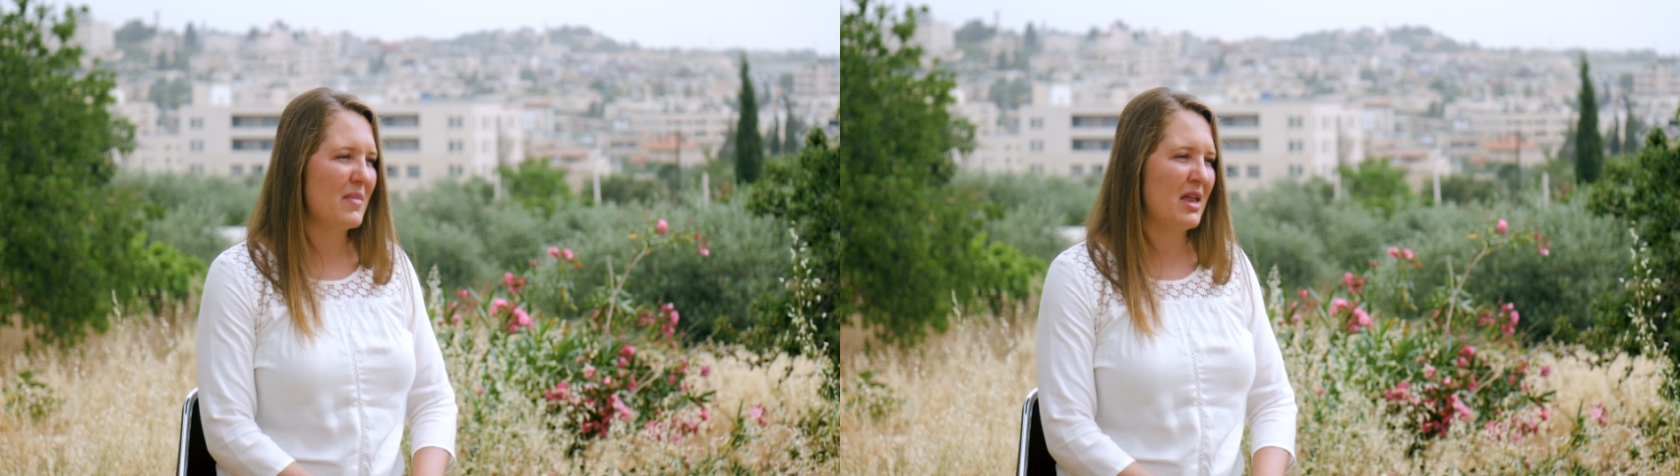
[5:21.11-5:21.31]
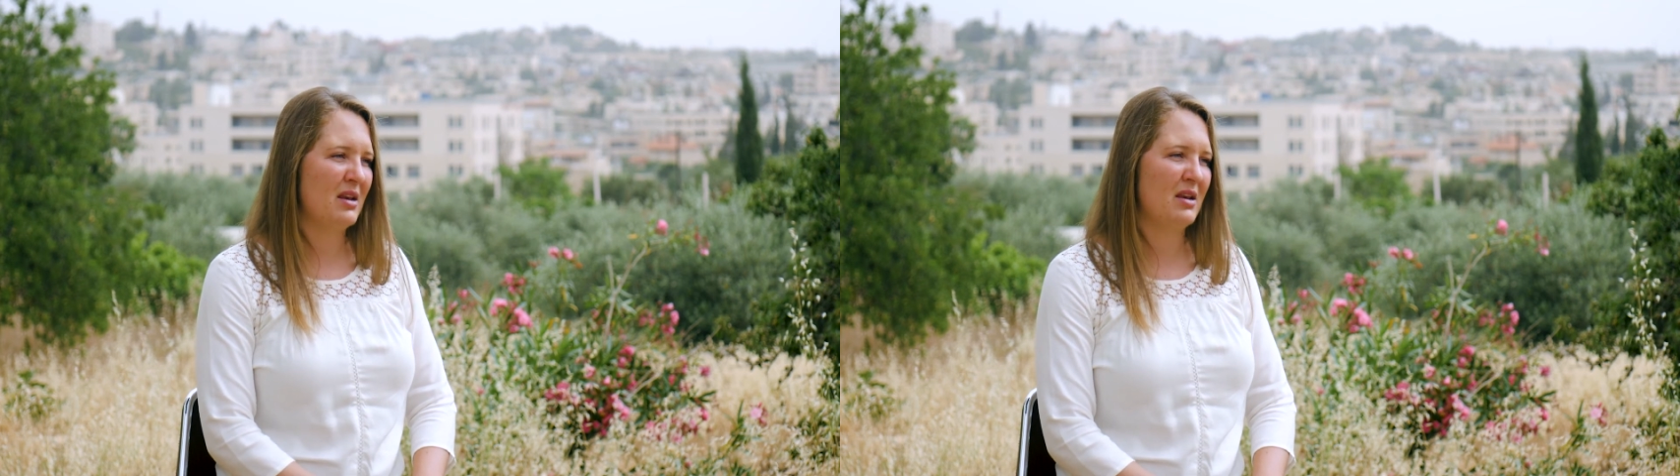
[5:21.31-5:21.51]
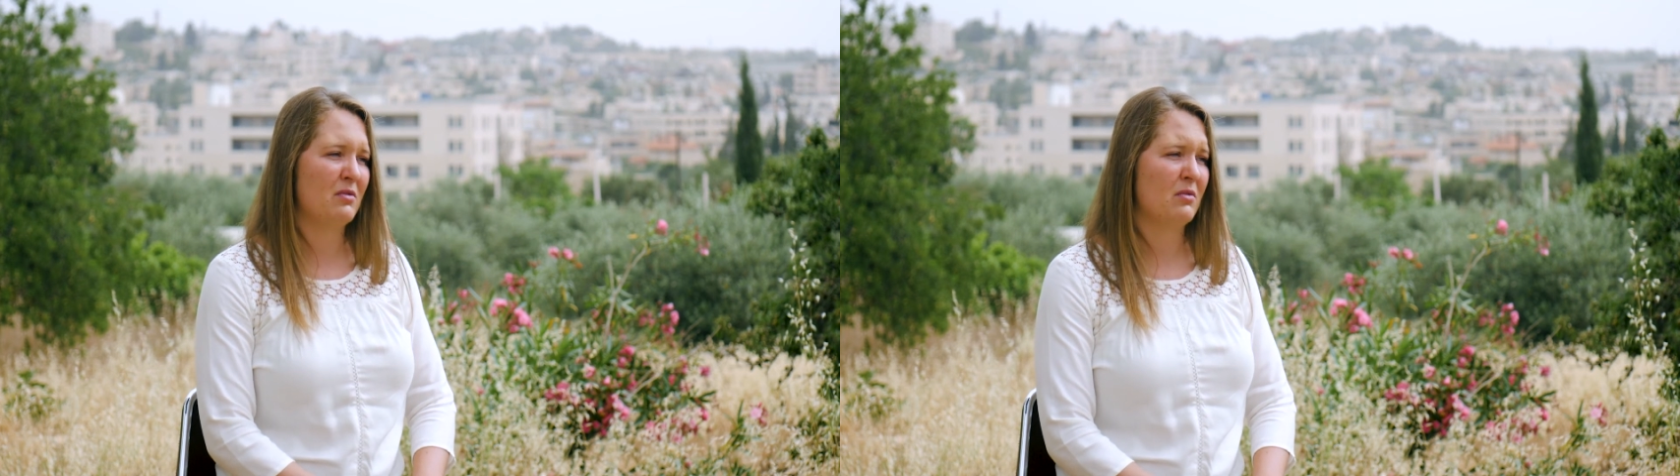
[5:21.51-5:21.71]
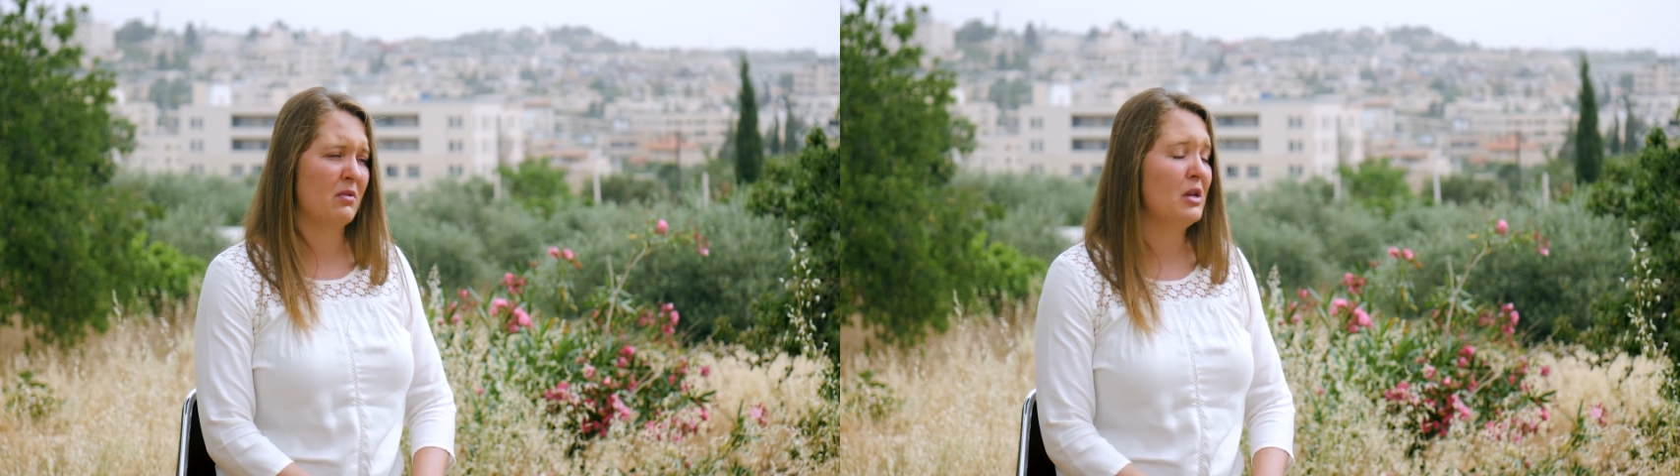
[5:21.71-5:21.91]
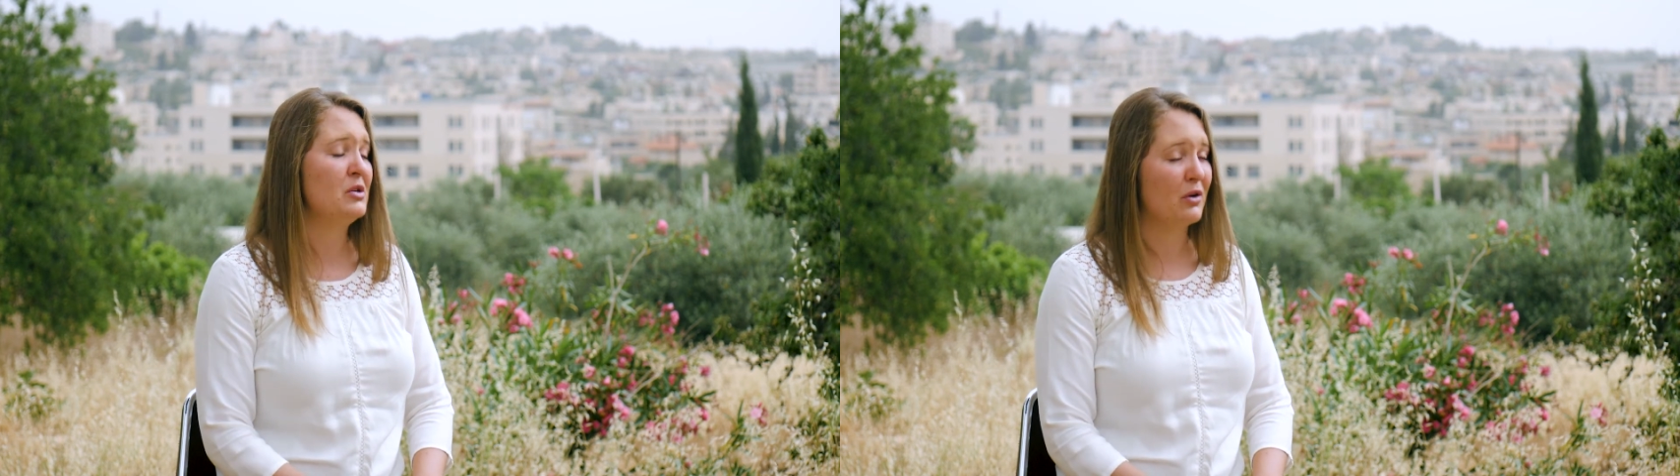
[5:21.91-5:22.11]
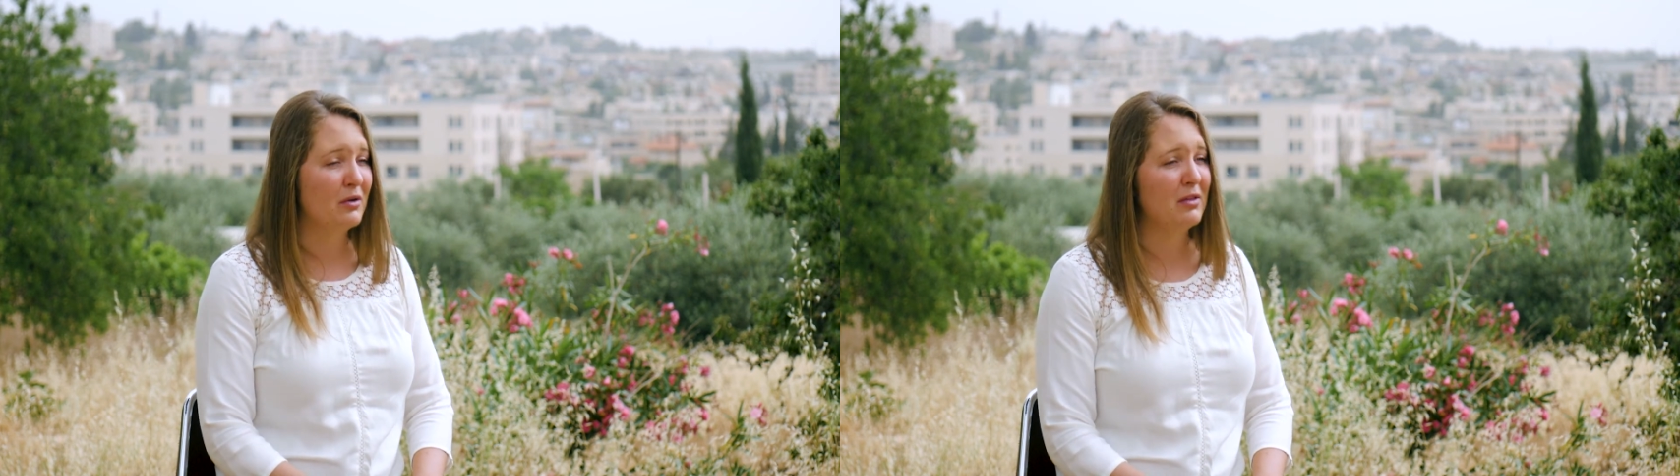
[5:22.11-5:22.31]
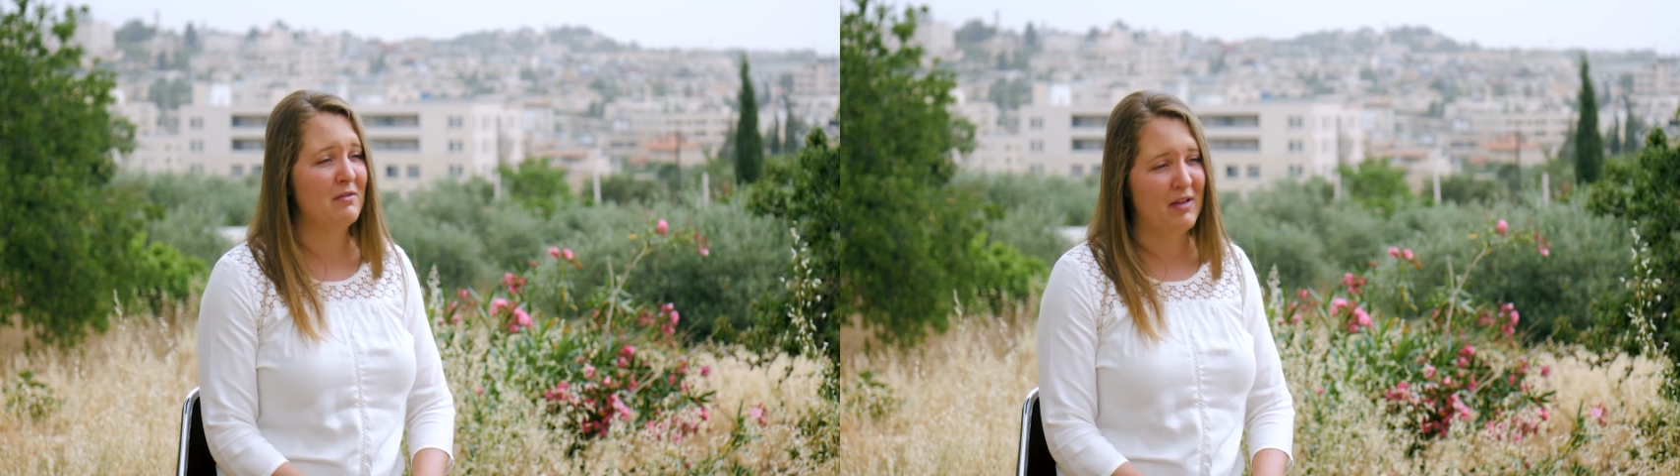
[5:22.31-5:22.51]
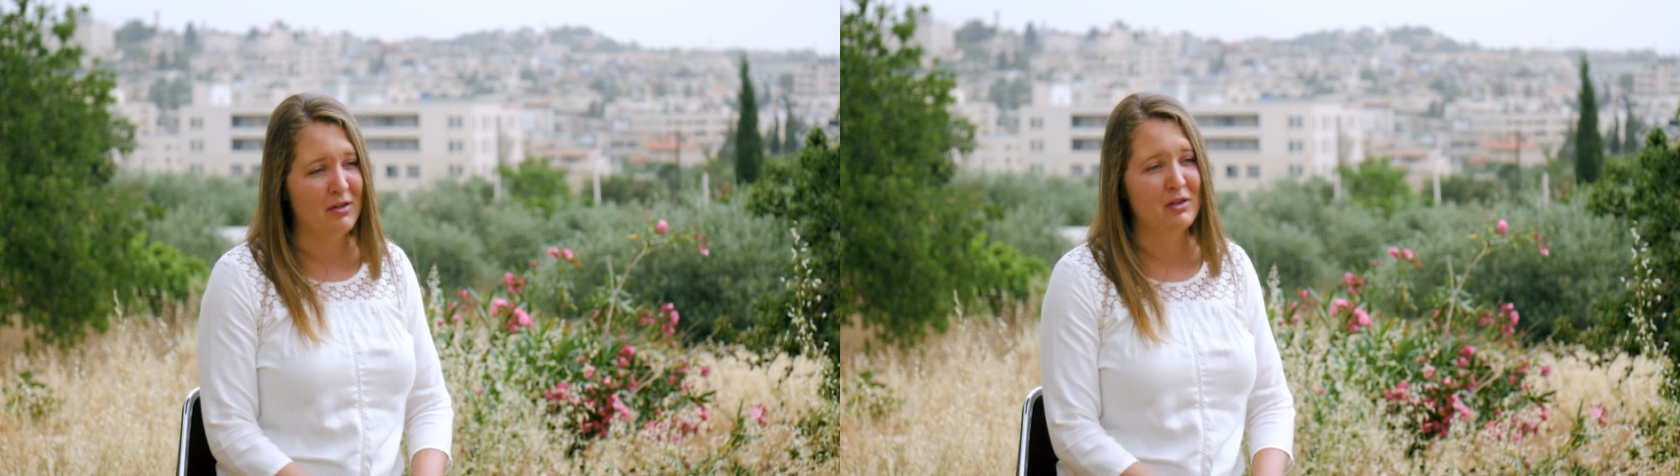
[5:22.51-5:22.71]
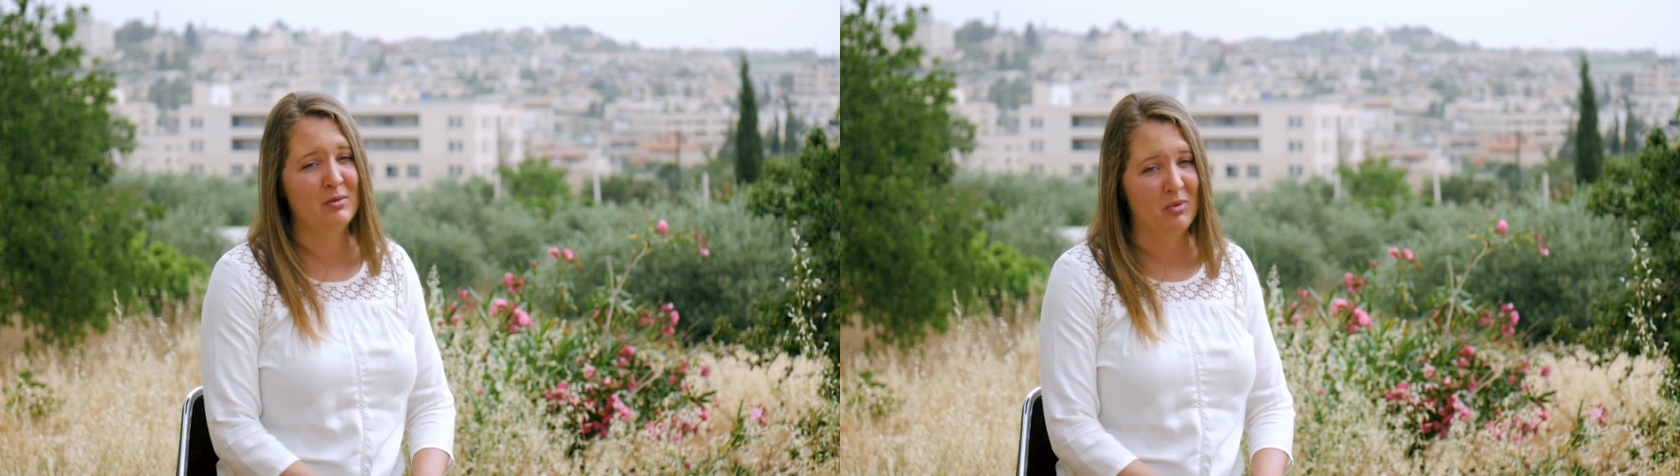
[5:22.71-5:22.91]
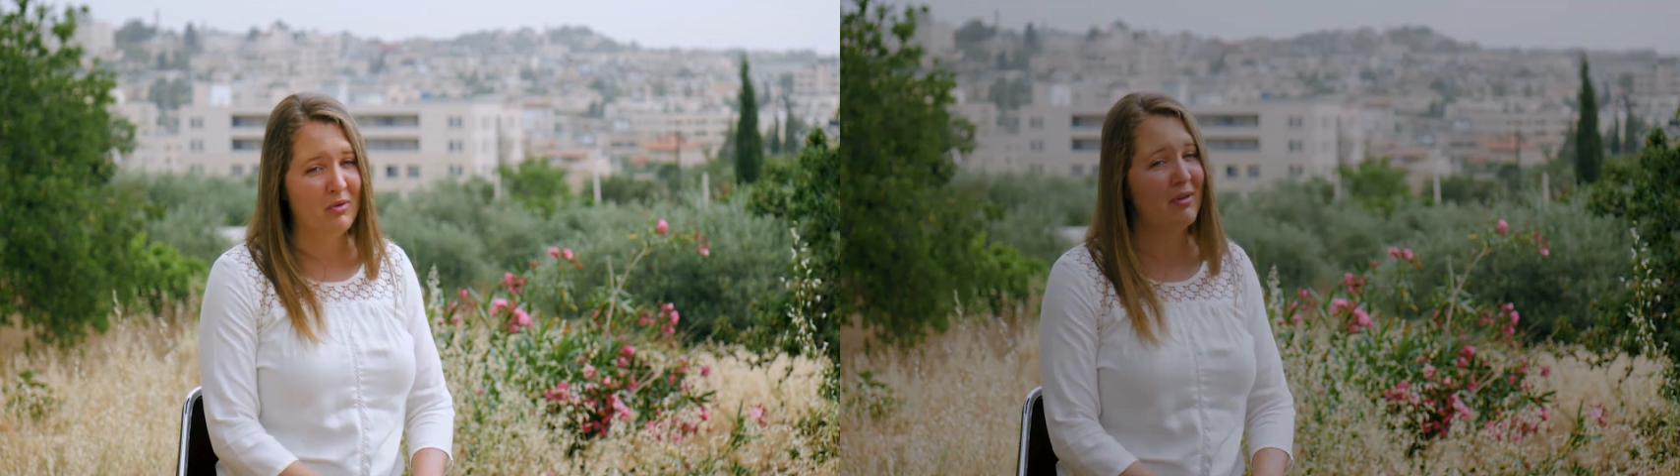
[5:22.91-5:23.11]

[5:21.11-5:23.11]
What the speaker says: and eternally valuable.